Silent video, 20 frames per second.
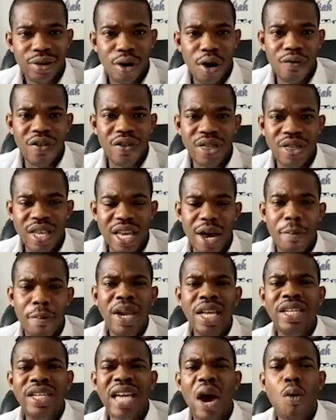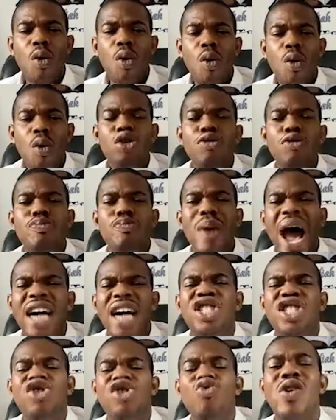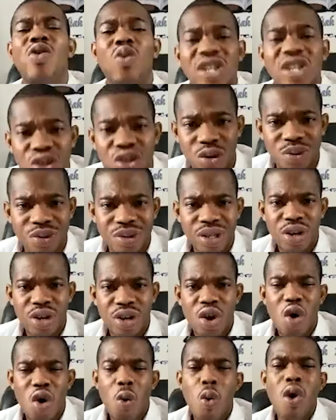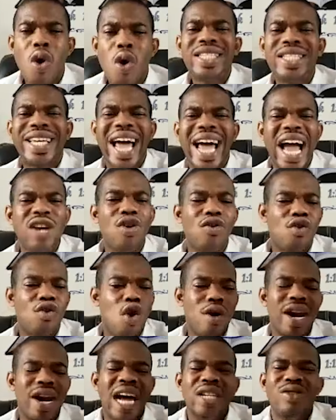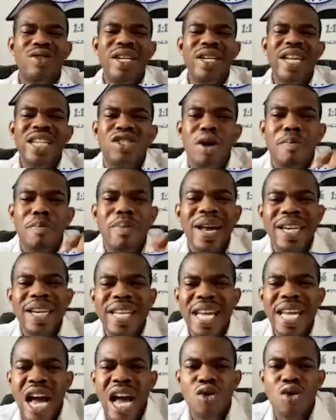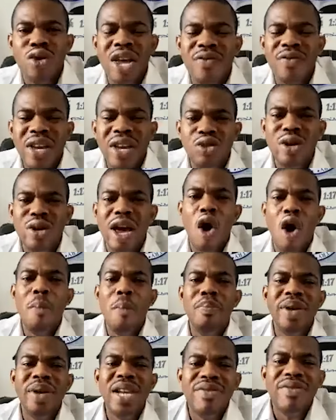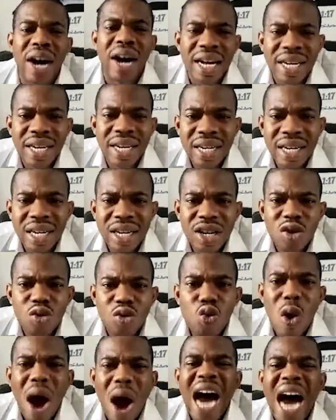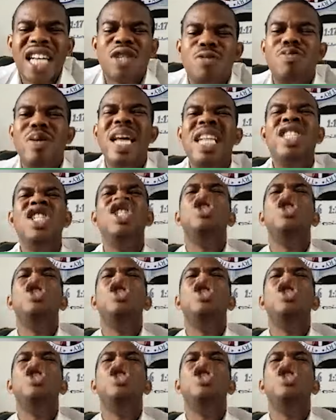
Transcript: of his year. Please, I want to ask you a question. What kind of congratulation birthday are you giving to an unbeliever who has spent